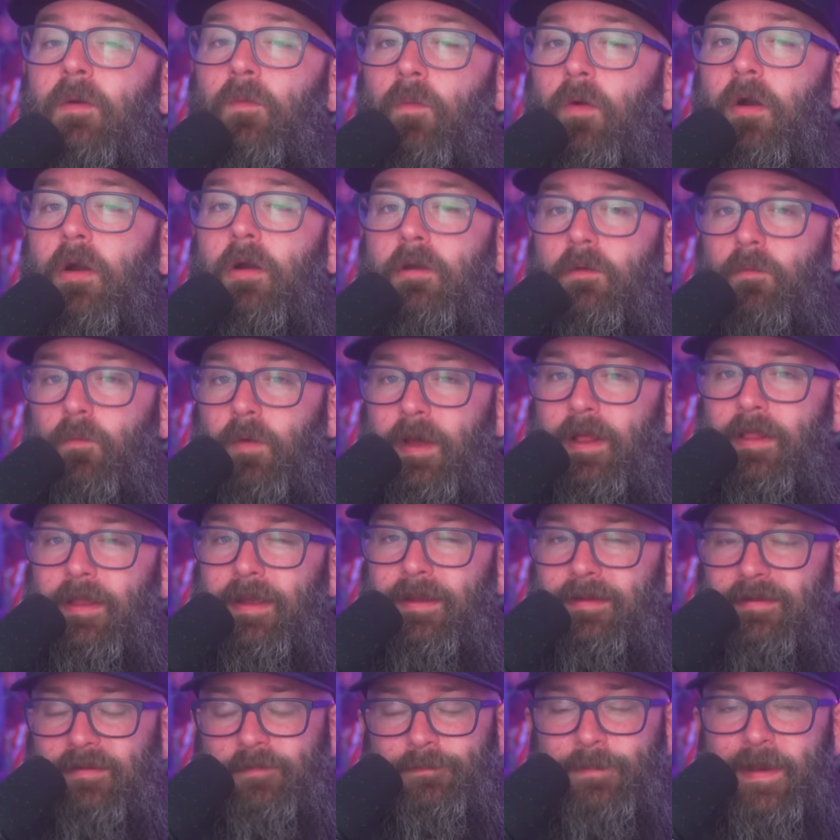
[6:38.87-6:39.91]
weren't
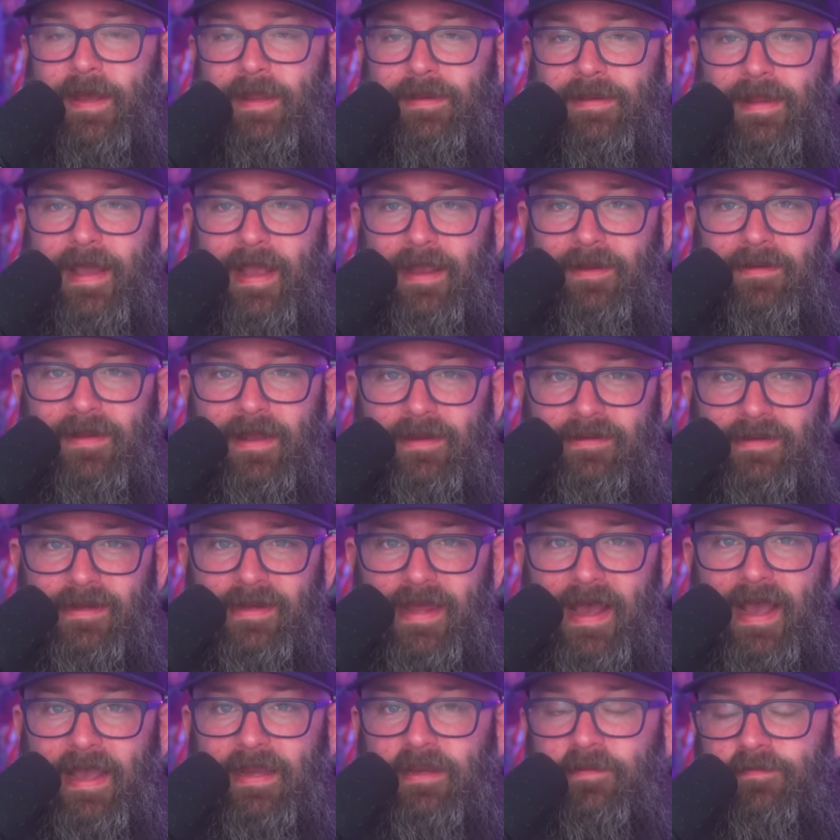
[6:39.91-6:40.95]
willing to spend
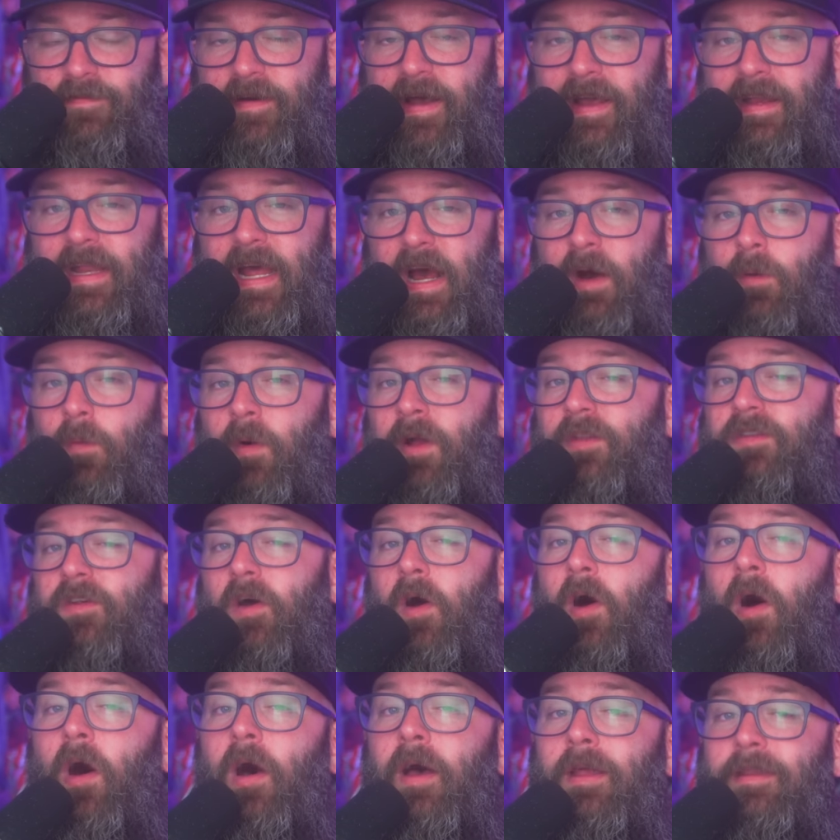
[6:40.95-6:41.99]
$9.99 to find out what's
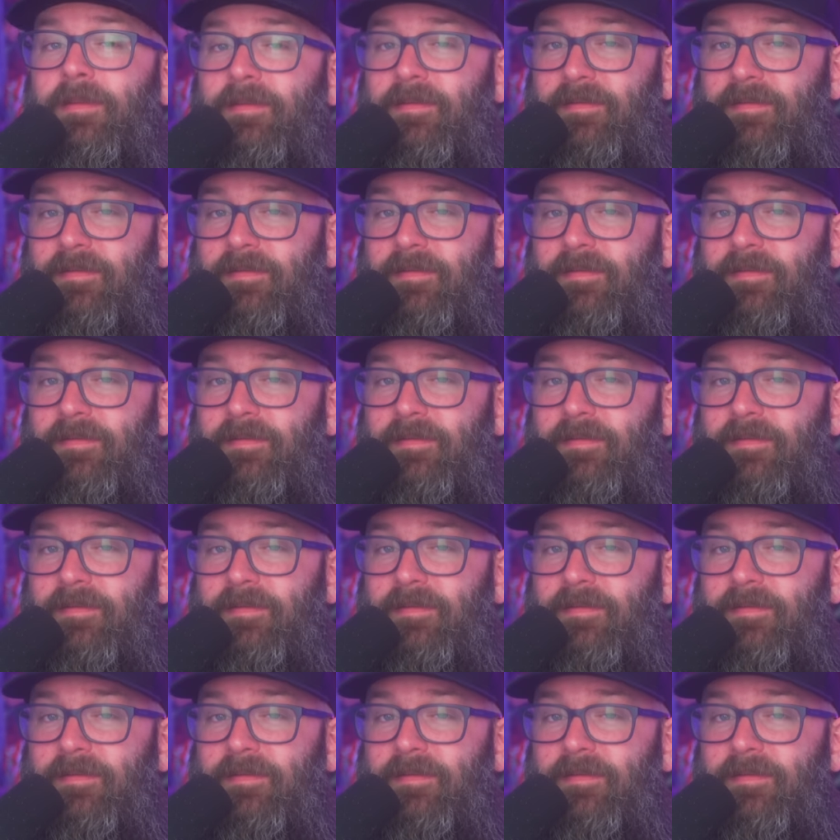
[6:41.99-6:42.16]
on